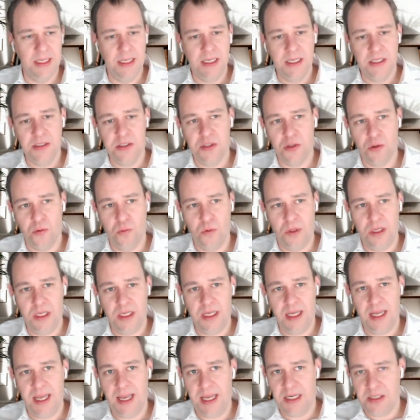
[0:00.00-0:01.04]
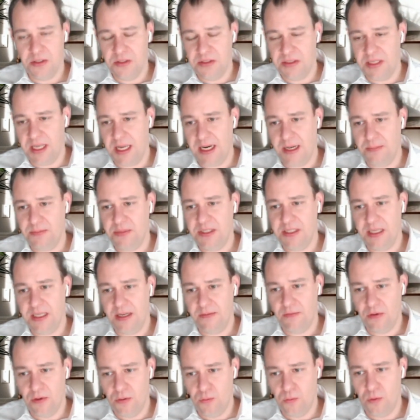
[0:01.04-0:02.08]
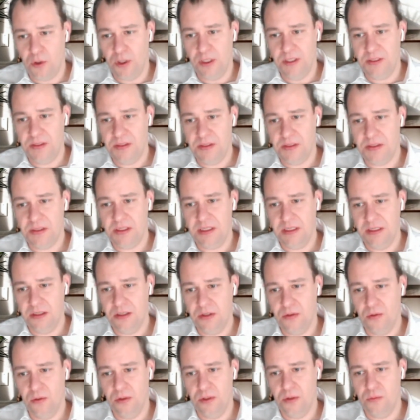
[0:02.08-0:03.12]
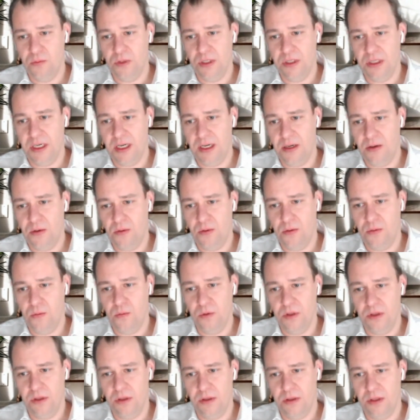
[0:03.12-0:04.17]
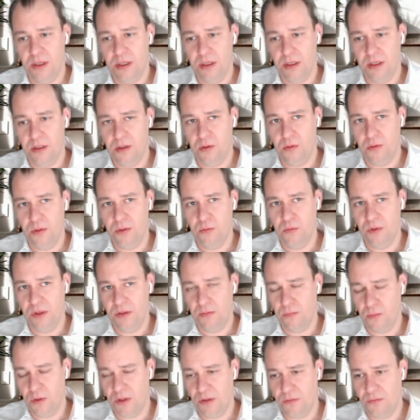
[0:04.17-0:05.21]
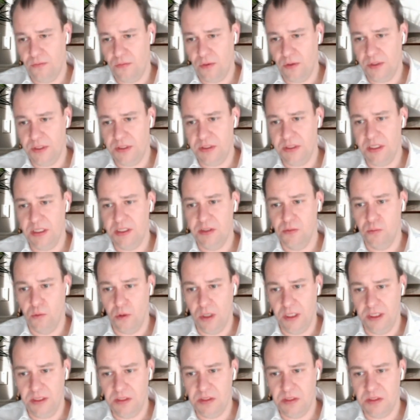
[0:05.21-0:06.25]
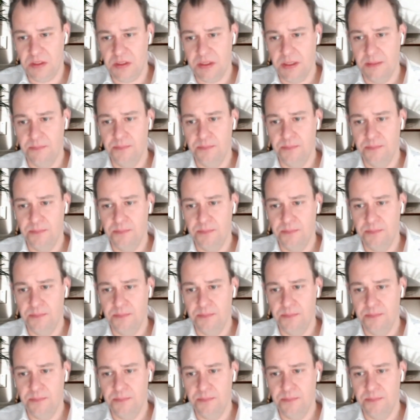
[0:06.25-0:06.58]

So we had to set up several wallets. In total, we are now going with 46 wallets,